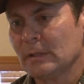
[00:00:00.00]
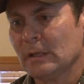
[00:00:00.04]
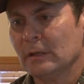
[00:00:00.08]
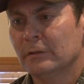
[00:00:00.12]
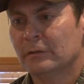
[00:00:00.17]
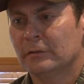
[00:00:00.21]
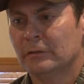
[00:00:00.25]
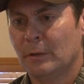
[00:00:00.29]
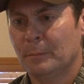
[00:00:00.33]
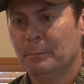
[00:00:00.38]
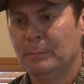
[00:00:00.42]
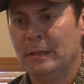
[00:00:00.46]

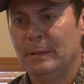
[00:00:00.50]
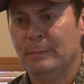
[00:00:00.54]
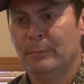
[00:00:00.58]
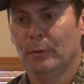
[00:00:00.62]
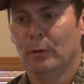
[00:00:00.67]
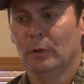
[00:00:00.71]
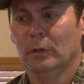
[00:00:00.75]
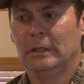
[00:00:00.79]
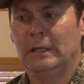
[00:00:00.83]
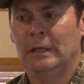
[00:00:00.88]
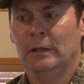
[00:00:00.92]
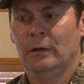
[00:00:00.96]
some
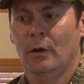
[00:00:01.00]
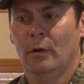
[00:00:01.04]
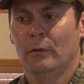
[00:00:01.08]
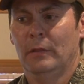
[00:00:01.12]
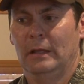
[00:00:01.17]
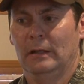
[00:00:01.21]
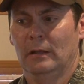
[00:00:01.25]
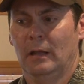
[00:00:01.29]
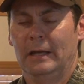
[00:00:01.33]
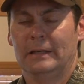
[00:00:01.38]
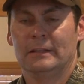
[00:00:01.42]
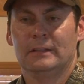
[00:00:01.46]
people, you know,
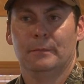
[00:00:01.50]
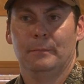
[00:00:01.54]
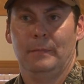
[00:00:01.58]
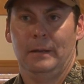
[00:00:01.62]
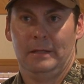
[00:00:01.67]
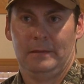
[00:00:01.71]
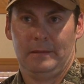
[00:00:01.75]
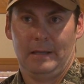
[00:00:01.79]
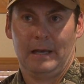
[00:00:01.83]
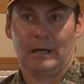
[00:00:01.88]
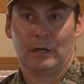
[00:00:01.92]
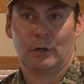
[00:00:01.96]
they like to
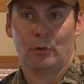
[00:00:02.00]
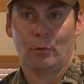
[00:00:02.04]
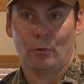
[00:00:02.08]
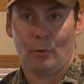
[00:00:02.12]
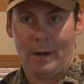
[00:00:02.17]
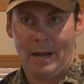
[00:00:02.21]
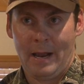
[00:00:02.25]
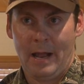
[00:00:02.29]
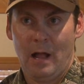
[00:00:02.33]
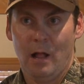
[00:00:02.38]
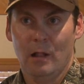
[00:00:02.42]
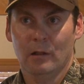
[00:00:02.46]
make that
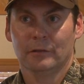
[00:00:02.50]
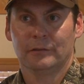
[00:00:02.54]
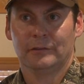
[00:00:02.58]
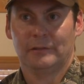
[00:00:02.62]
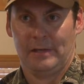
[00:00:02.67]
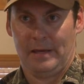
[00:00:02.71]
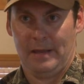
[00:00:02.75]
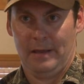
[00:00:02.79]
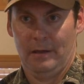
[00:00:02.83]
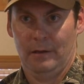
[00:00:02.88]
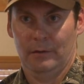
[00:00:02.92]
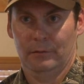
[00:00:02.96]
growl
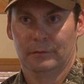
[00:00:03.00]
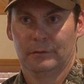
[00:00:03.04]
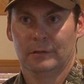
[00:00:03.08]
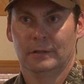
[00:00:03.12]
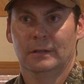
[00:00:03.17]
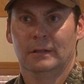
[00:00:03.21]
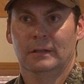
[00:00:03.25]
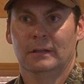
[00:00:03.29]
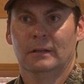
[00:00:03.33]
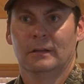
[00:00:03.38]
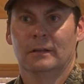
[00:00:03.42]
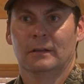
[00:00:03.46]
sound
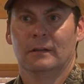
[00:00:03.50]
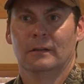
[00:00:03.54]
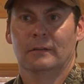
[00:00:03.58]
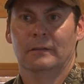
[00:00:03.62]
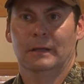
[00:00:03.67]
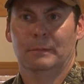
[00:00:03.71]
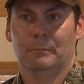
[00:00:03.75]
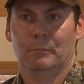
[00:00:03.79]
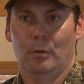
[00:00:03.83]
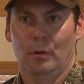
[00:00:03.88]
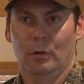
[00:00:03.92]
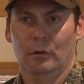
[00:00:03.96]

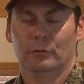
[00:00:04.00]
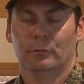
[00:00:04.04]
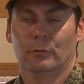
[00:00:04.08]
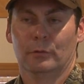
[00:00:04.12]
that bulls